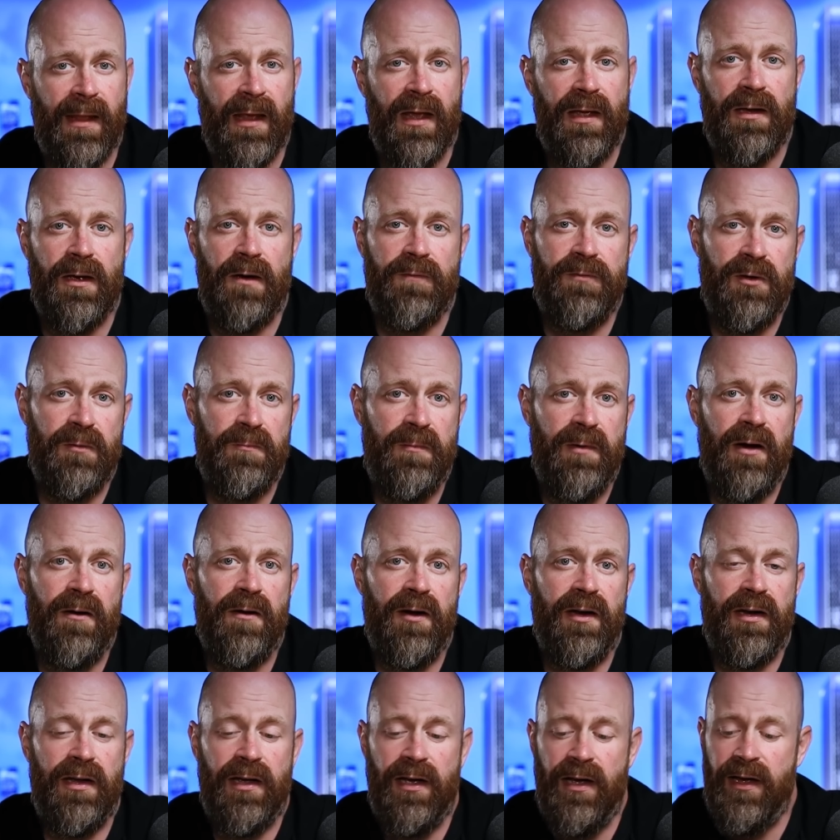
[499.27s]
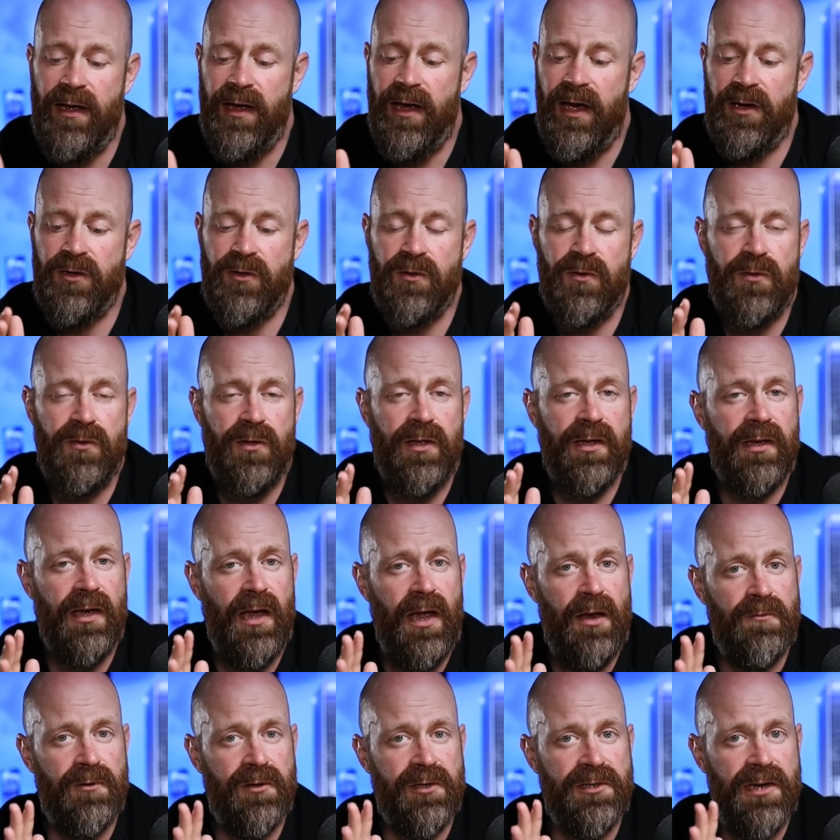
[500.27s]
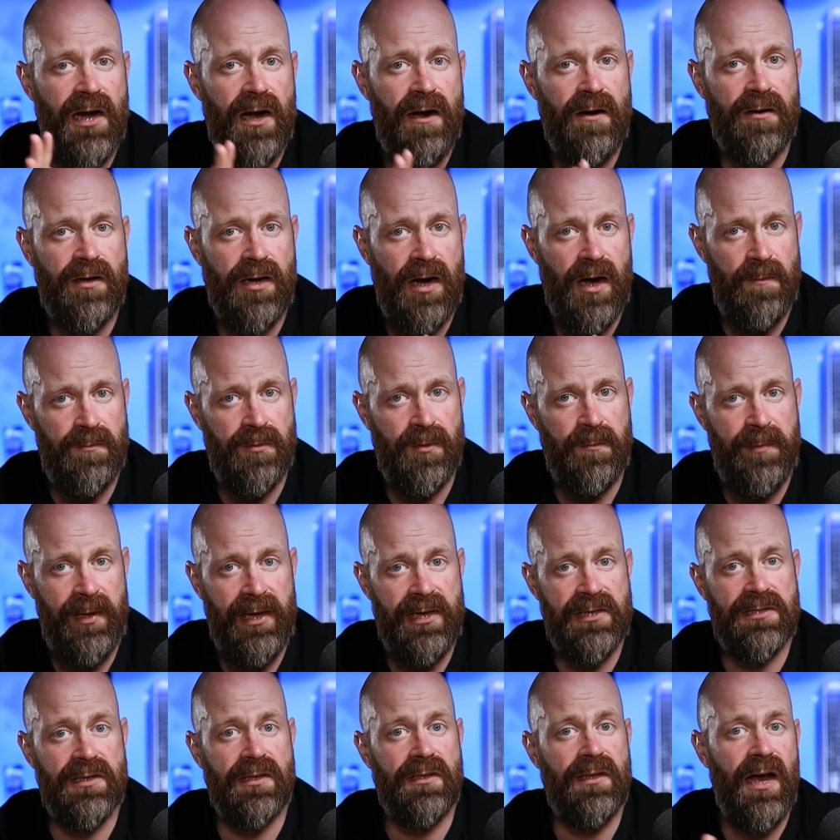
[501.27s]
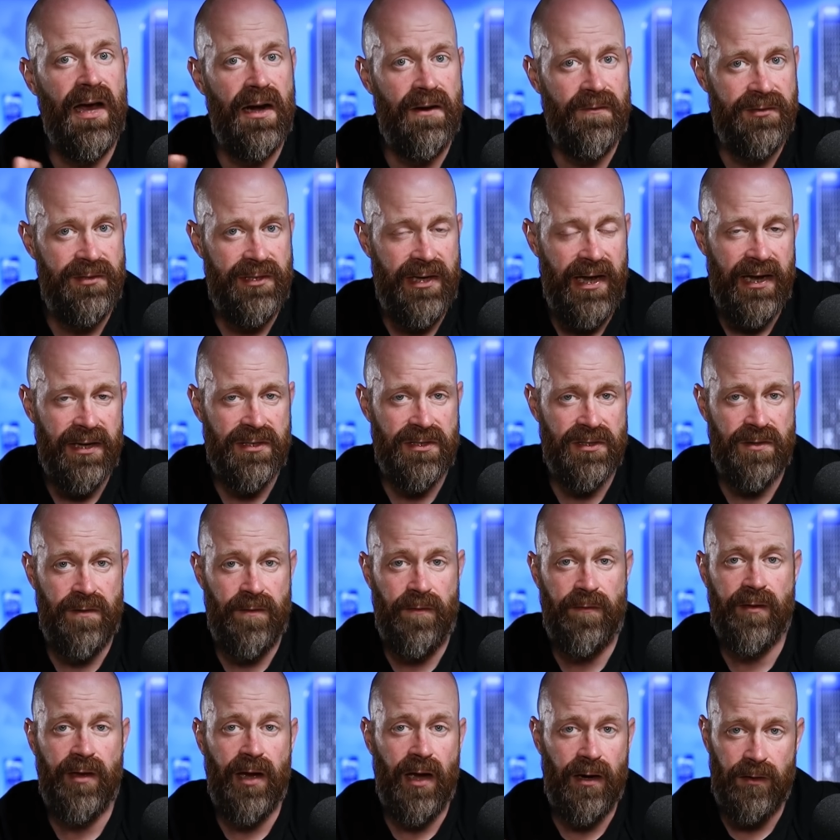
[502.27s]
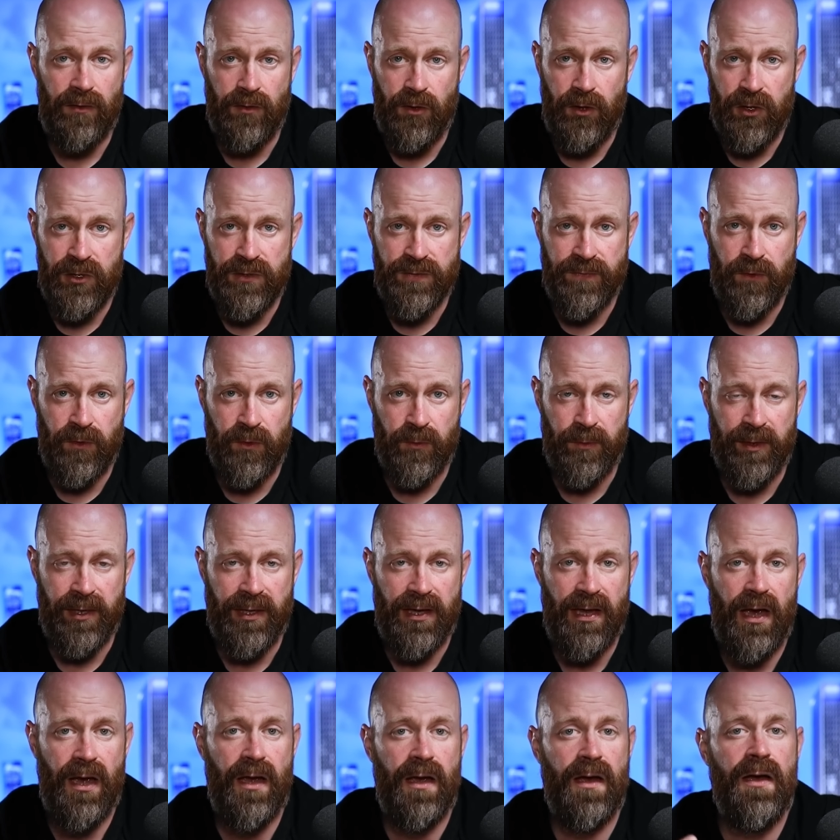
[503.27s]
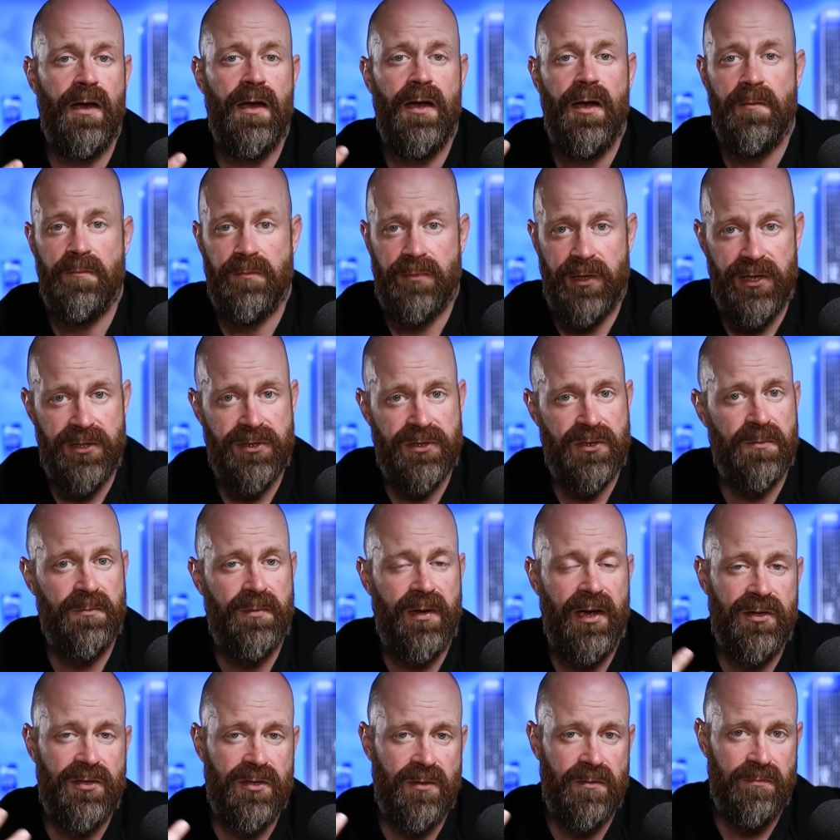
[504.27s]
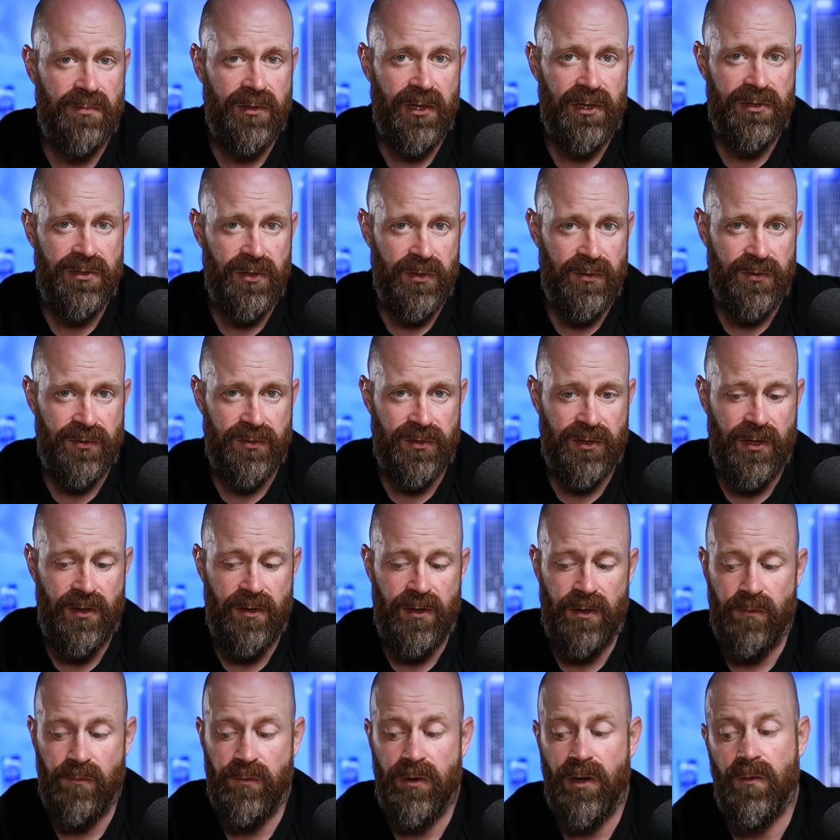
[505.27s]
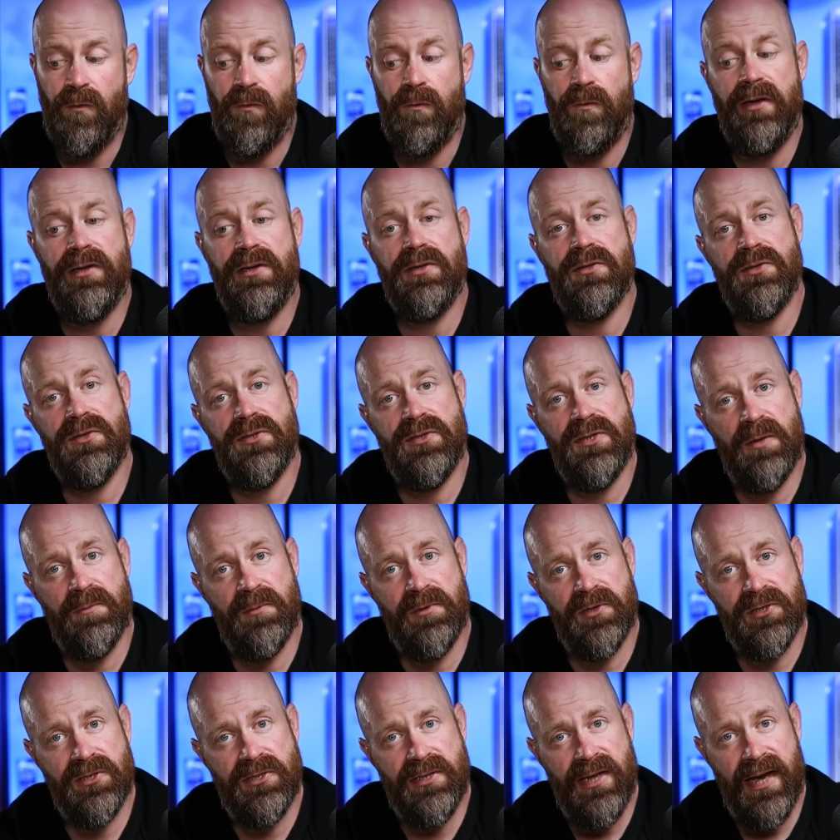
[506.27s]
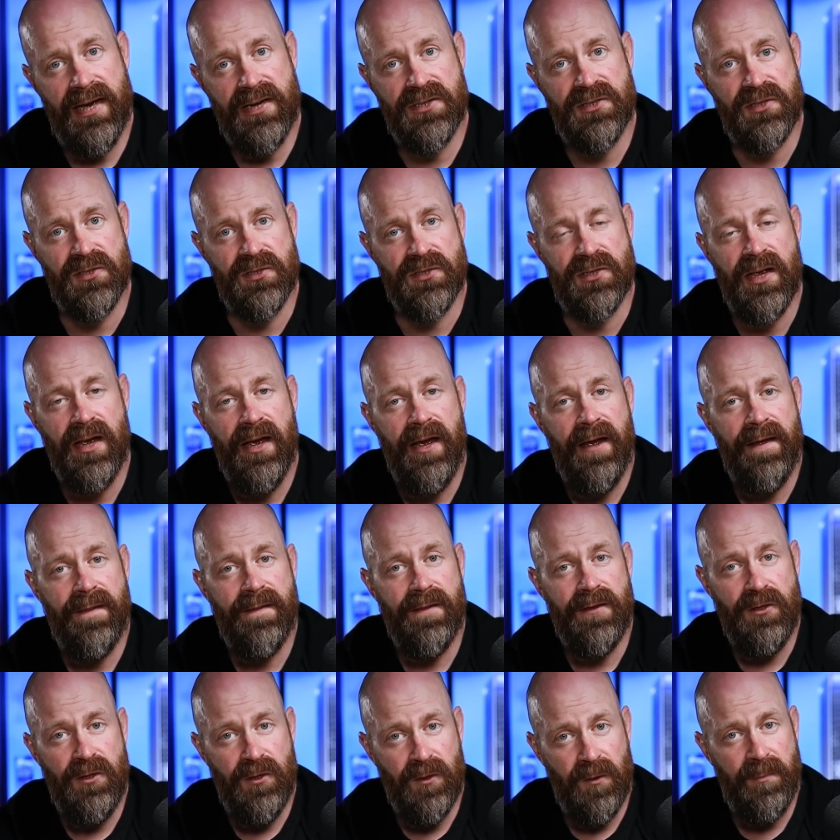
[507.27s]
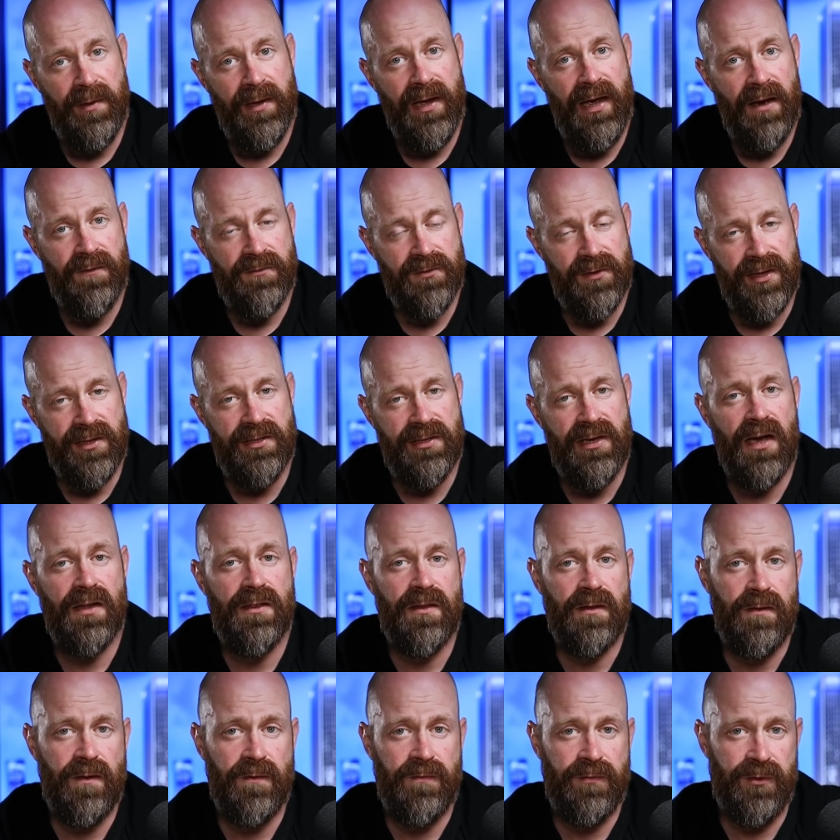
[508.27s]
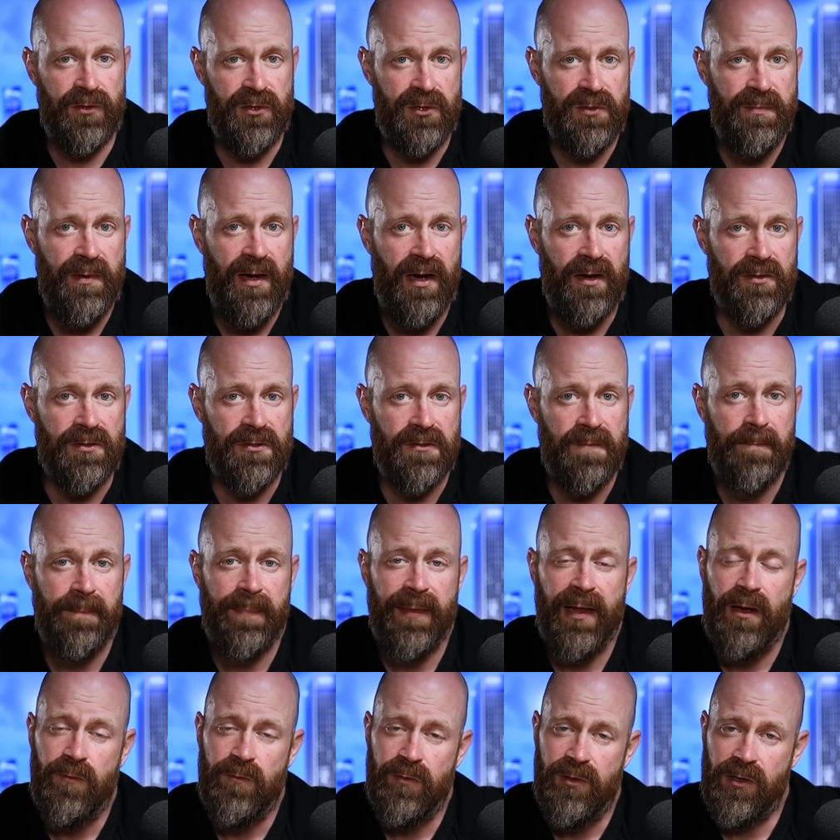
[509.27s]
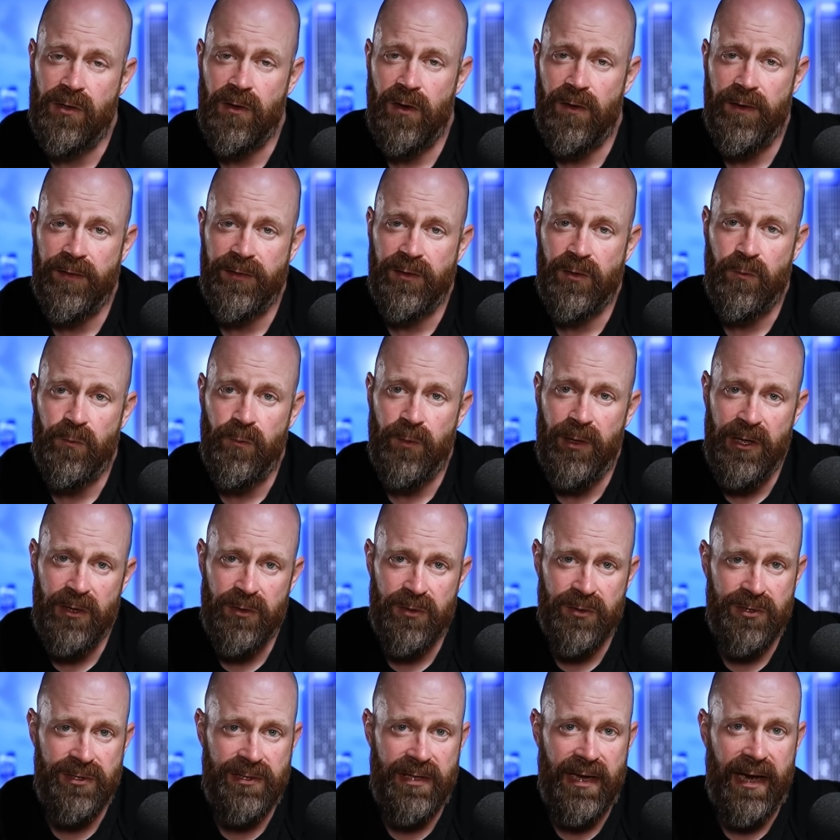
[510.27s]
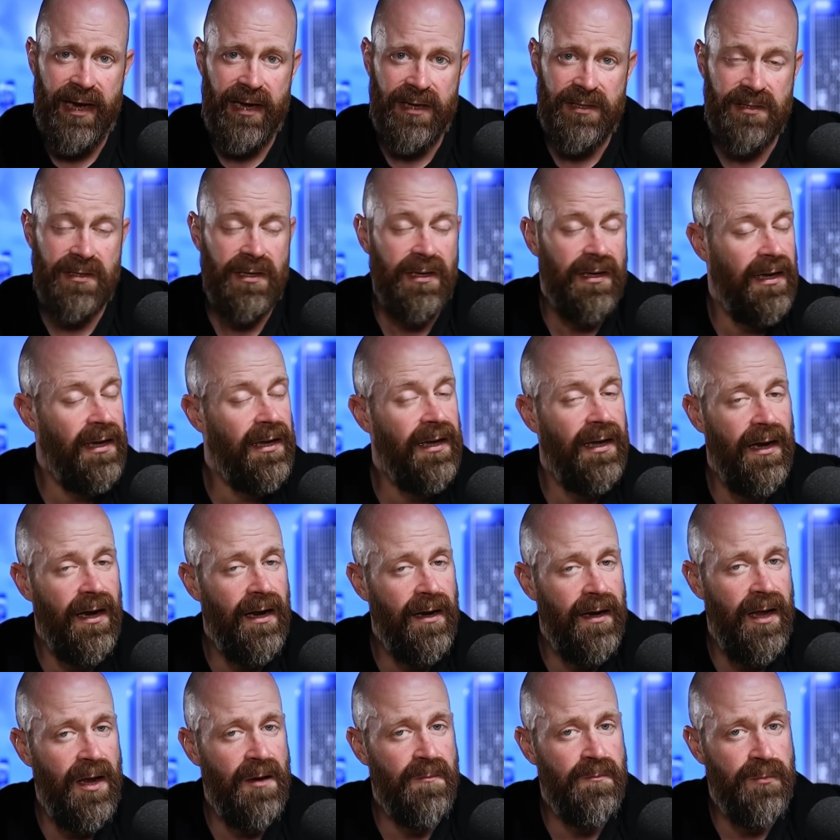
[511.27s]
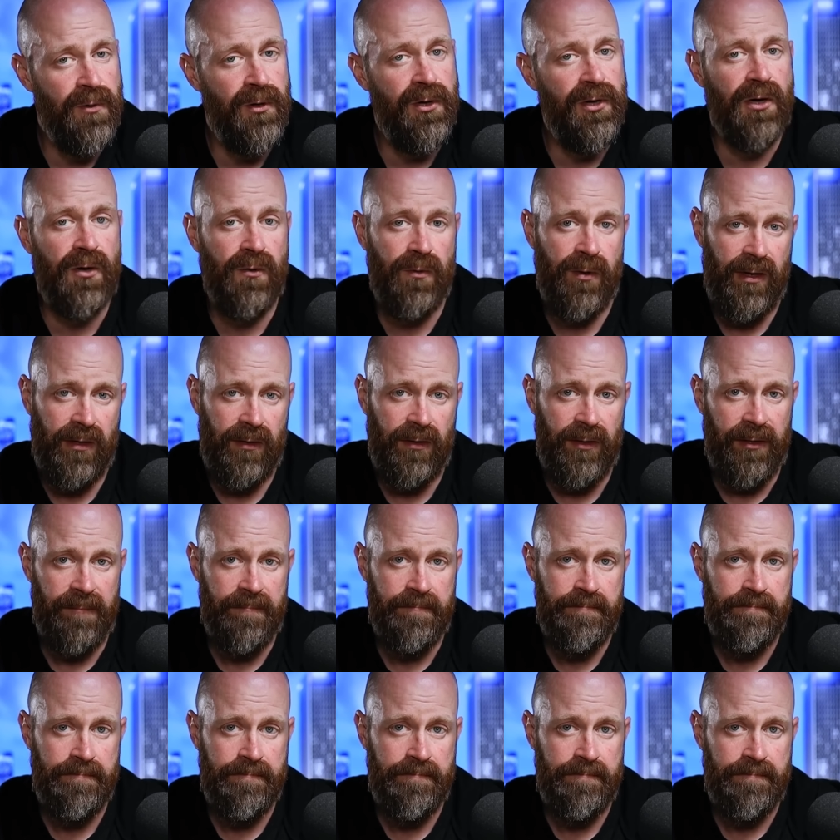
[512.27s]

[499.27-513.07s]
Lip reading: Now, if you're married and you think a retired couple pays a lot of taxes if they got a large 401k, plus your pension, plus Social Security, well, wait till you see how much taxes you'll pay after the death of the first spouse. We call that the widow's tax, and it can get out of hand pretty quickly.